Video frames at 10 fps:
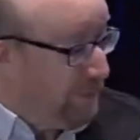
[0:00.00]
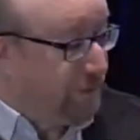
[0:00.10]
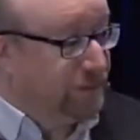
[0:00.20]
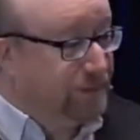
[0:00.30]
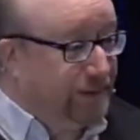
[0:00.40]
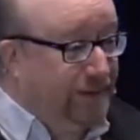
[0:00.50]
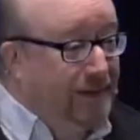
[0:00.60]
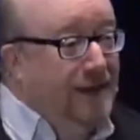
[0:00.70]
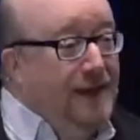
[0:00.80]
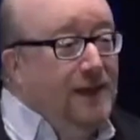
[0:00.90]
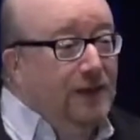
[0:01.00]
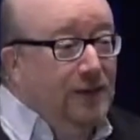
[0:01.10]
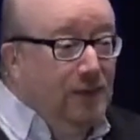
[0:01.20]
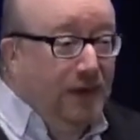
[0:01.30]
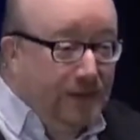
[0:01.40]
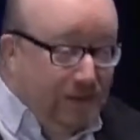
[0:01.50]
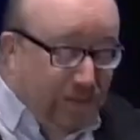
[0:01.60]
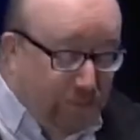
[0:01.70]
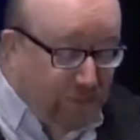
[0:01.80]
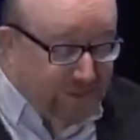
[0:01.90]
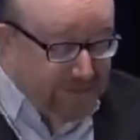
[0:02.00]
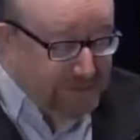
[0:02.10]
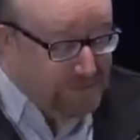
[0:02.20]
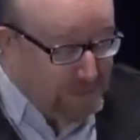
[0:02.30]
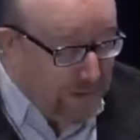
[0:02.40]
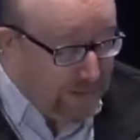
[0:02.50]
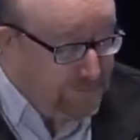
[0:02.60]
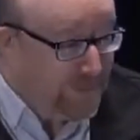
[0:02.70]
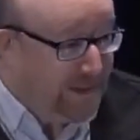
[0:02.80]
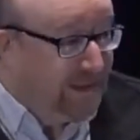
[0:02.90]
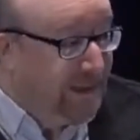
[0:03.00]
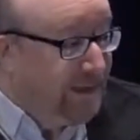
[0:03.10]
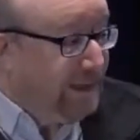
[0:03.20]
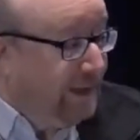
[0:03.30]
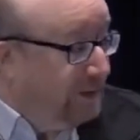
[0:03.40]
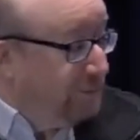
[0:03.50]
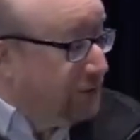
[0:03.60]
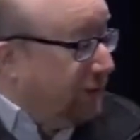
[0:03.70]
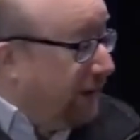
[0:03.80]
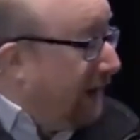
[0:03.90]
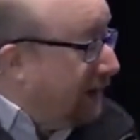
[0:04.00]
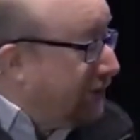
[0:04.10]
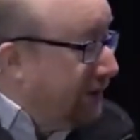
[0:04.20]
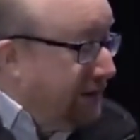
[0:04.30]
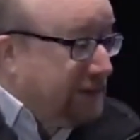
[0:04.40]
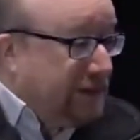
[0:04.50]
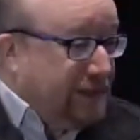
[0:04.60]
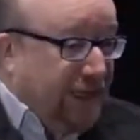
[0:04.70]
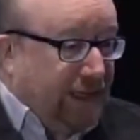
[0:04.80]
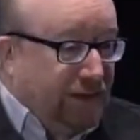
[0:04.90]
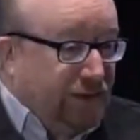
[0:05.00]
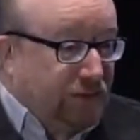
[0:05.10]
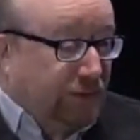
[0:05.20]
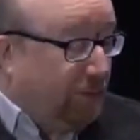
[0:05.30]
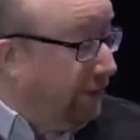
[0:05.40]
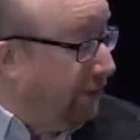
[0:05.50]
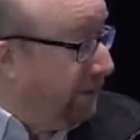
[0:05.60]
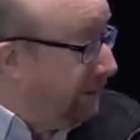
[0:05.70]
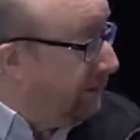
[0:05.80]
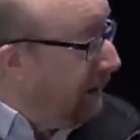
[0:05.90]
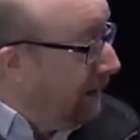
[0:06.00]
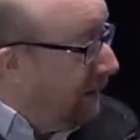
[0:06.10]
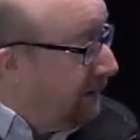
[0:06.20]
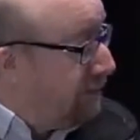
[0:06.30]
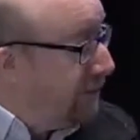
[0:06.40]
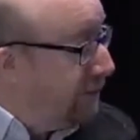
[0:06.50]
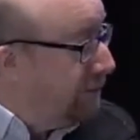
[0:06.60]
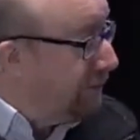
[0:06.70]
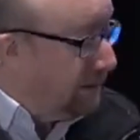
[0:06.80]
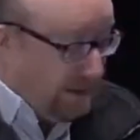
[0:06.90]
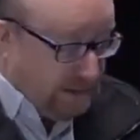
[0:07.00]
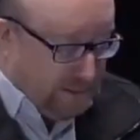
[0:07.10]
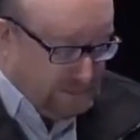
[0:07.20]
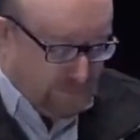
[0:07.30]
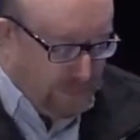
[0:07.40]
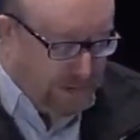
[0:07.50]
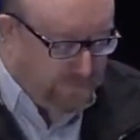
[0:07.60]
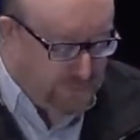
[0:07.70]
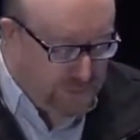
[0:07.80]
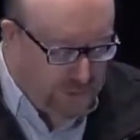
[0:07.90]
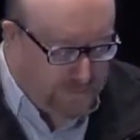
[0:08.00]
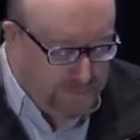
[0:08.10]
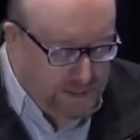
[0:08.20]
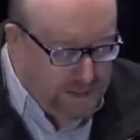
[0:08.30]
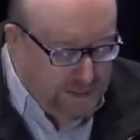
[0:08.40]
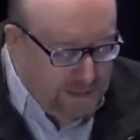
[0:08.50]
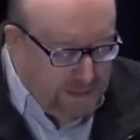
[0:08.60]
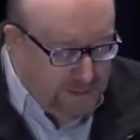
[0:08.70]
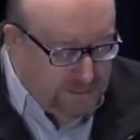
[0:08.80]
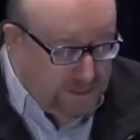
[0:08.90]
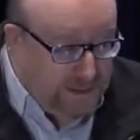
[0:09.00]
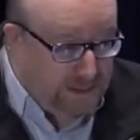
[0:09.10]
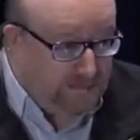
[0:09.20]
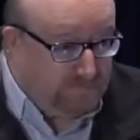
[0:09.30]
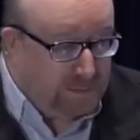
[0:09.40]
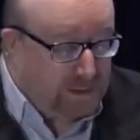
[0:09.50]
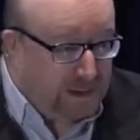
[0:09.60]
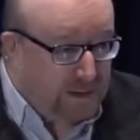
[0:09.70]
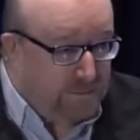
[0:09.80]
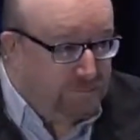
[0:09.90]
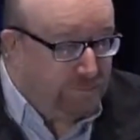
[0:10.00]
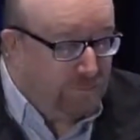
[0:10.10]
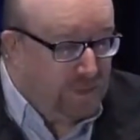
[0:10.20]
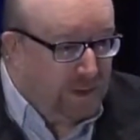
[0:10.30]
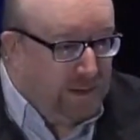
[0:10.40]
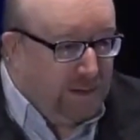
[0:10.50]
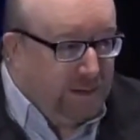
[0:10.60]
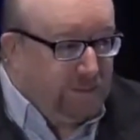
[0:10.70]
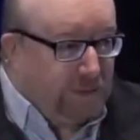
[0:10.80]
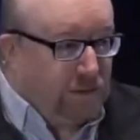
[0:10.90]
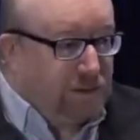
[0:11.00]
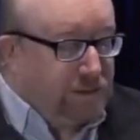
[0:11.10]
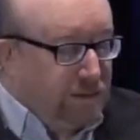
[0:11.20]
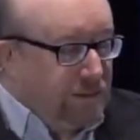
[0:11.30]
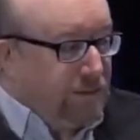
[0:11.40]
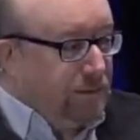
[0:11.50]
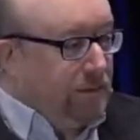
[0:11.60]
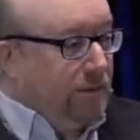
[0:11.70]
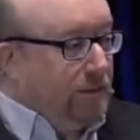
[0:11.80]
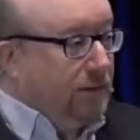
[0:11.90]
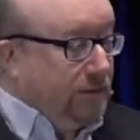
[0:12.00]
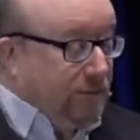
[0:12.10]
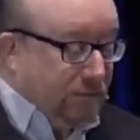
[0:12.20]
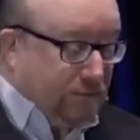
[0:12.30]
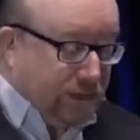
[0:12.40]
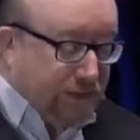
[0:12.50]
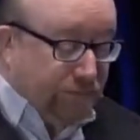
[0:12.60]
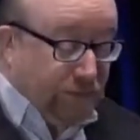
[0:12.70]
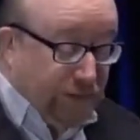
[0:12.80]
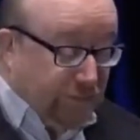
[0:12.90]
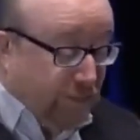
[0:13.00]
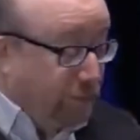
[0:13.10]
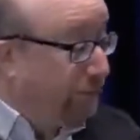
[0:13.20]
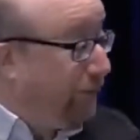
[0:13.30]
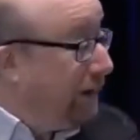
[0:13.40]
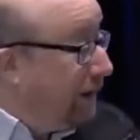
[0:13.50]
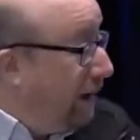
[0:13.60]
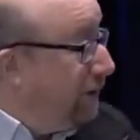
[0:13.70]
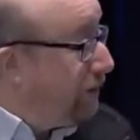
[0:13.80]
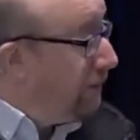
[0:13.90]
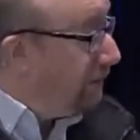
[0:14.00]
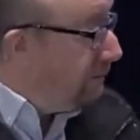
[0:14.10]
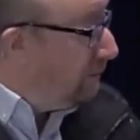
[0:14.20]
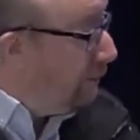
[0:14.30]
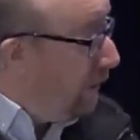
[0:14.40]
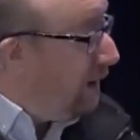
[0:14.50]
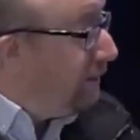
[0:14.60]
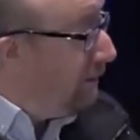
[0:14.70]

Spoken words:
because of the way that the presence of God was really ushered in today. And I just really want to honour Kayleen too. Wonderful job leading because... just for the prophetic nature, not the way that